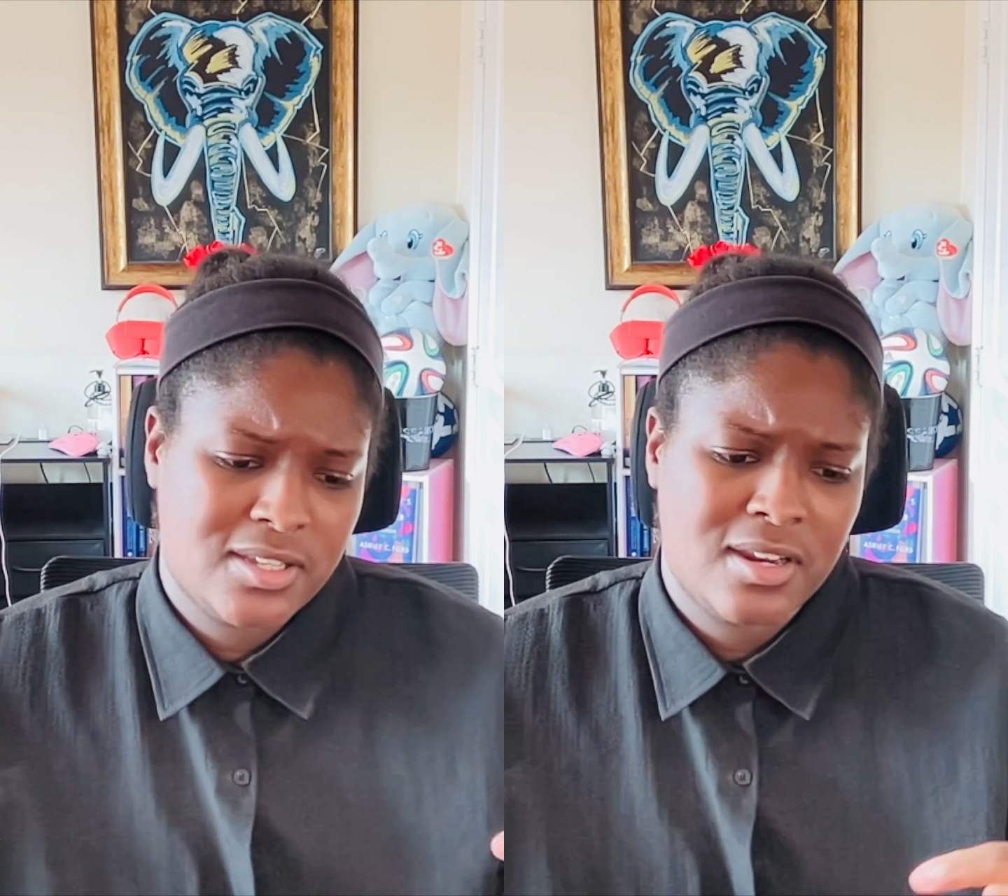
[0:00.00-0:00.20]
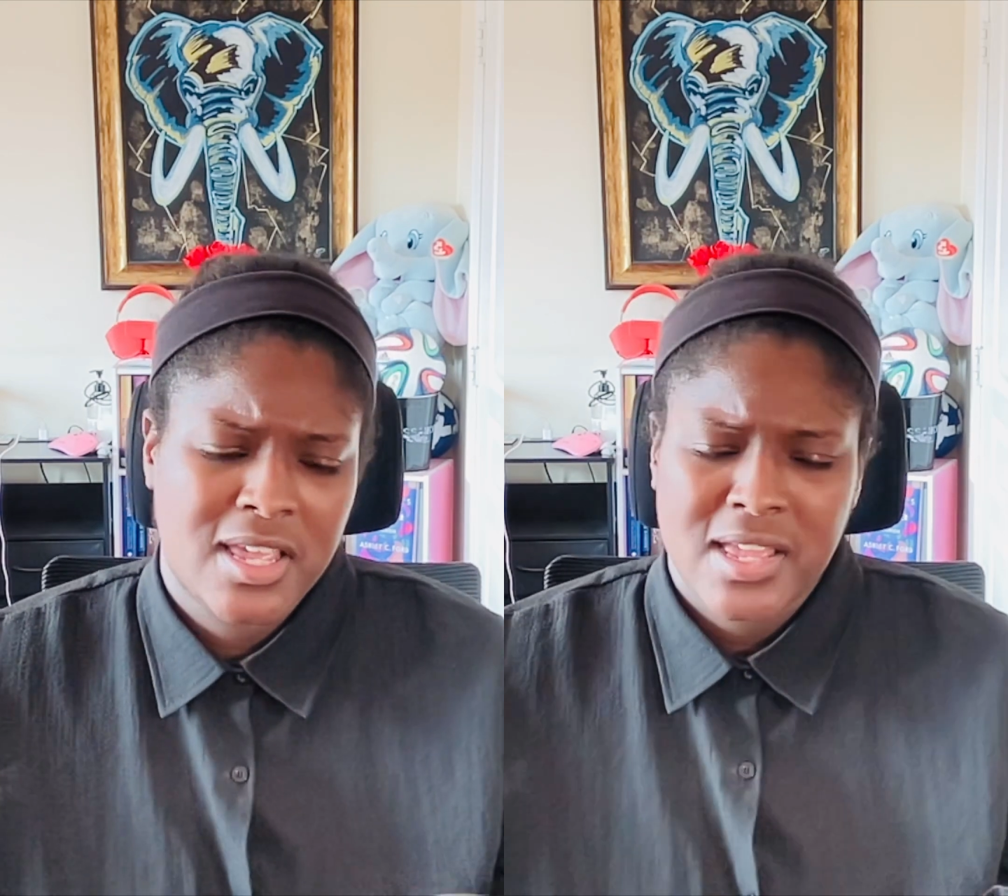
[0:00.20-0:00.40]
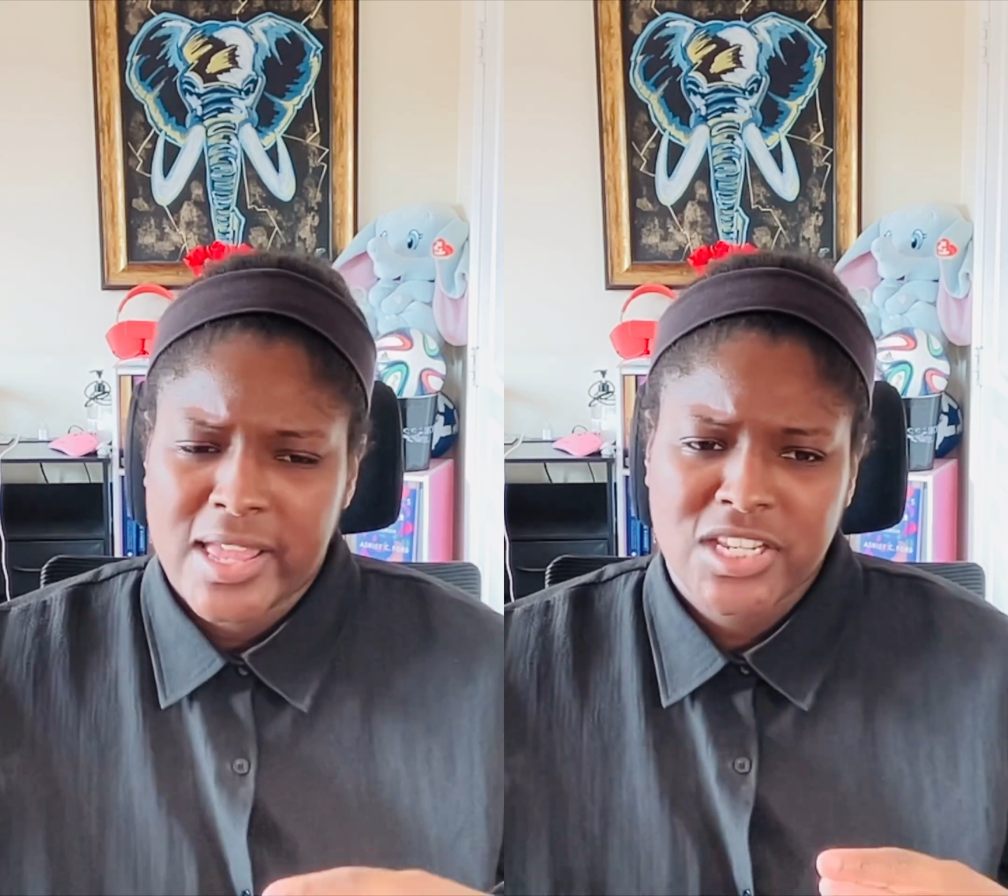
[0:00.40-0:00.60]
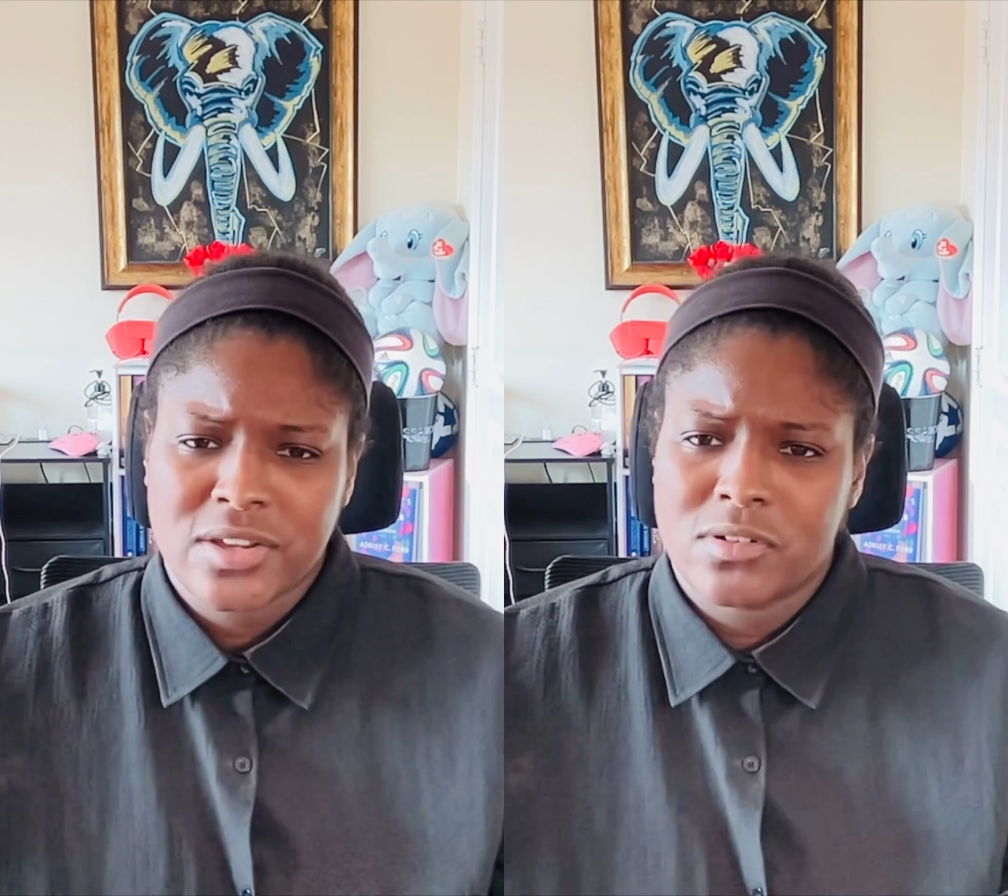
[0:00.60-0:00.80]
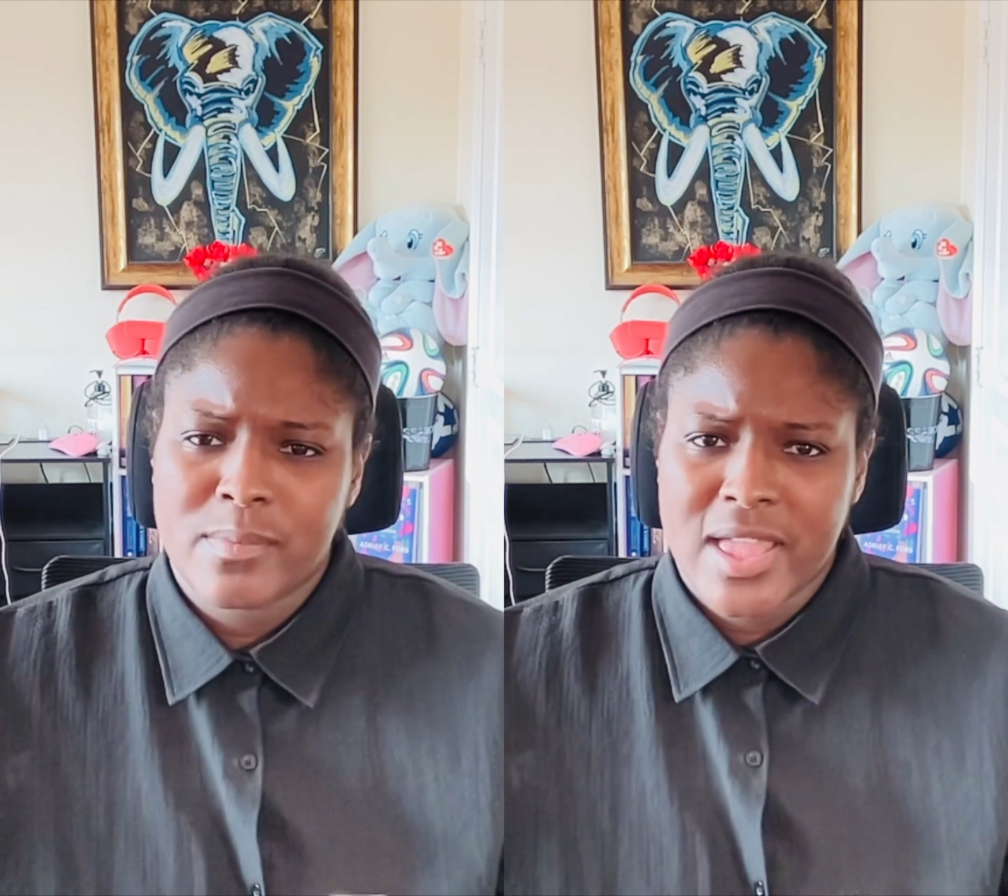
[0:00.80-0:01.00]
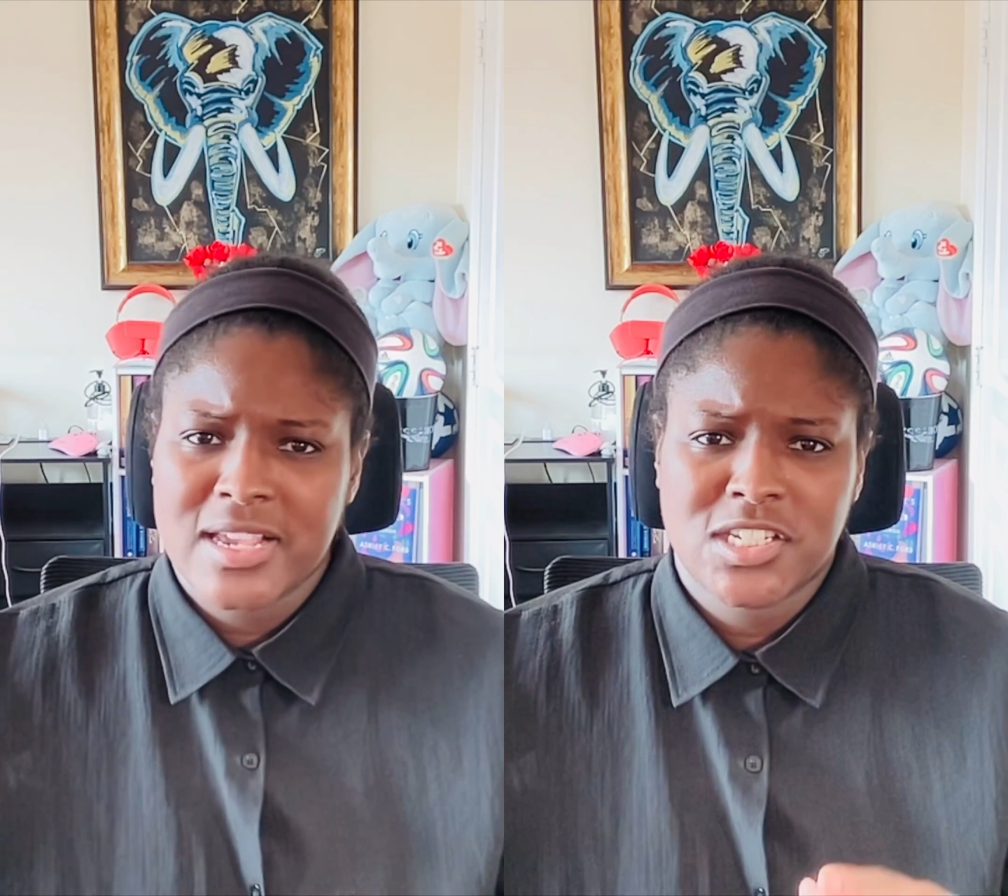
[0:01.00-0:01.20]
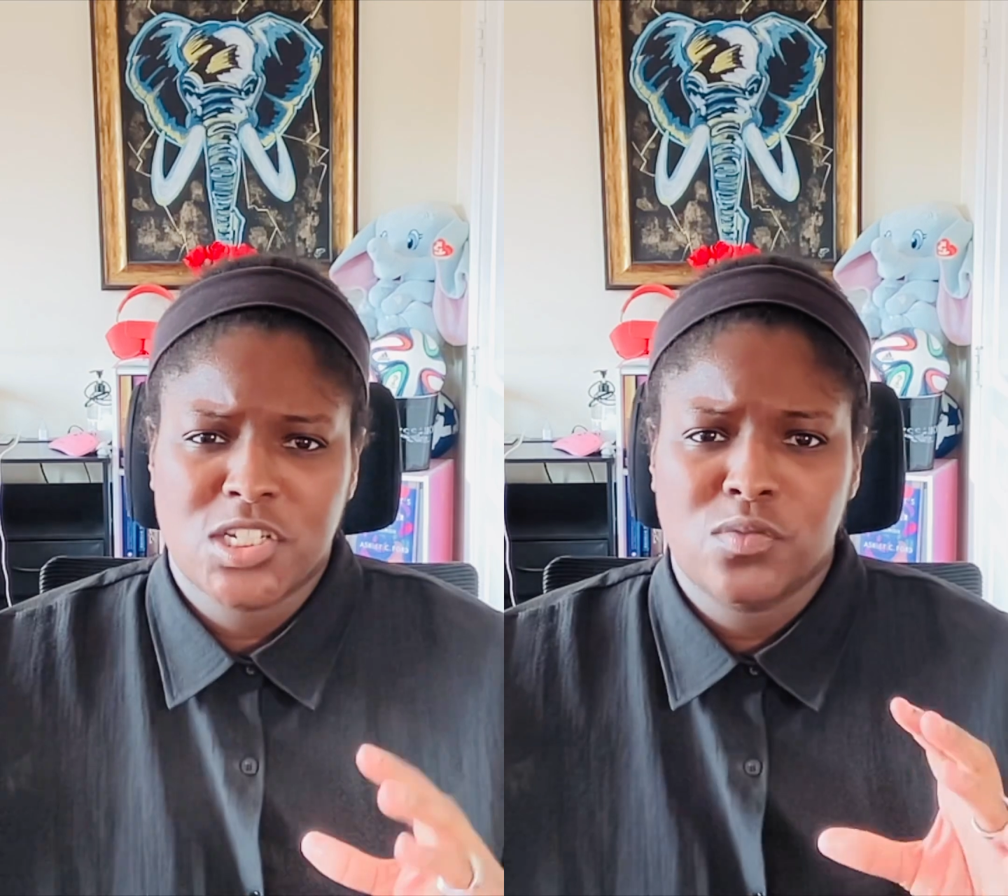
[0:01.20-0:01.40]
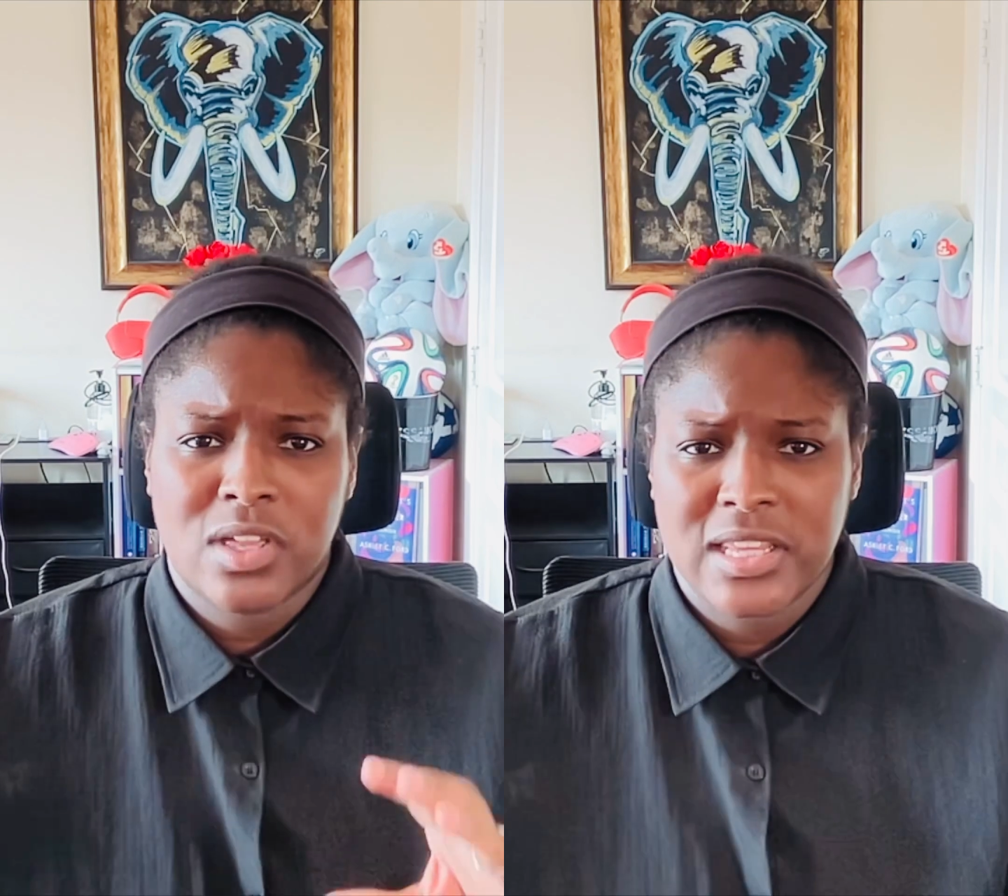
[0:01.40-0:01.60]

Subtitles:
And in general, Meg is just really